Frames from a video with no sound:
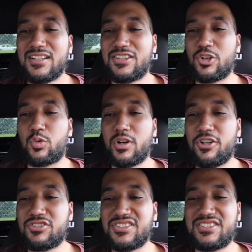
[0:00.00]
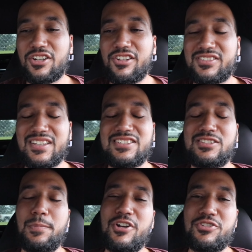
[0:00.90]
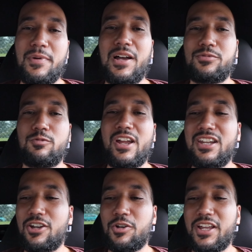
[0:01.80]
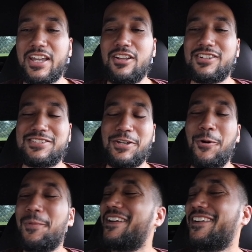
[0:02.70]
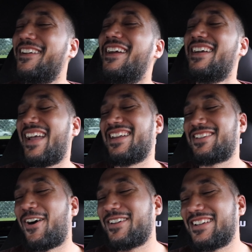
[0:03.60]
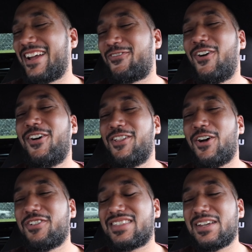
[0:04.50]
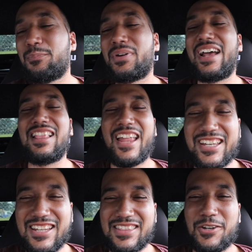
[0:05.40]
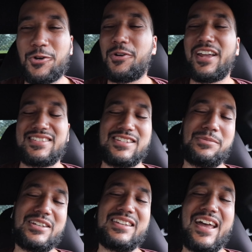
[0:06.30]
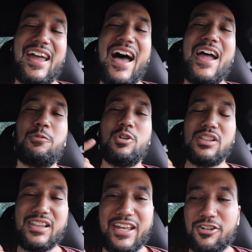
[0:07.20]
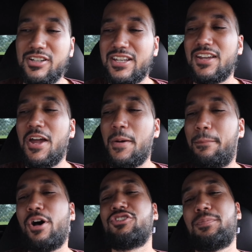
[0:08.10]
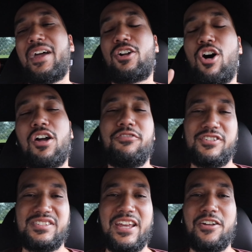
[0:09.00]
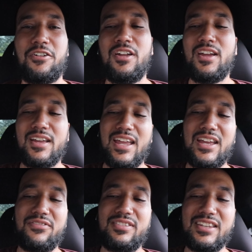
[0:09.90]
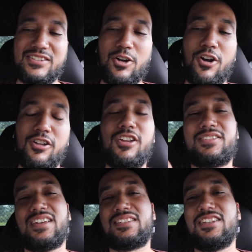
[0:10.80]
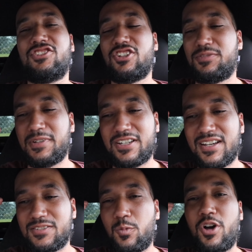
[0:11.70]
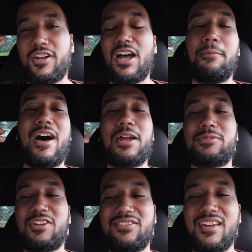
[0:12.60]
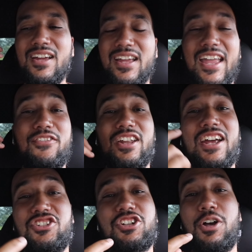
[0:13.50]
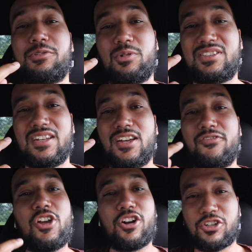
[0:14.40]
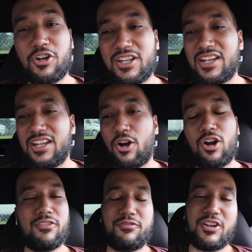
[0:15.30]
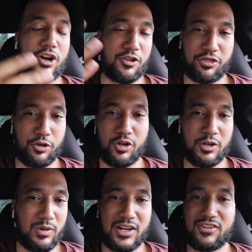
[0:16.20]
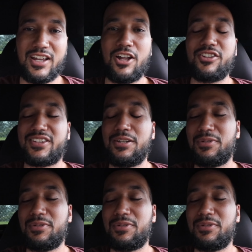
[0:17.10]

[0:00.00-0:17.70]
the grill just still looks like SpongeBob's radio. Like, it looks so weird, and it's hard to like fall in love with it, but I like it though. It's something that I will literally post my car for sale if this car looks like this, just because, one, I'm hyped if it actually comes with a VR30 in it, or VR30, whatever the hell it's gonna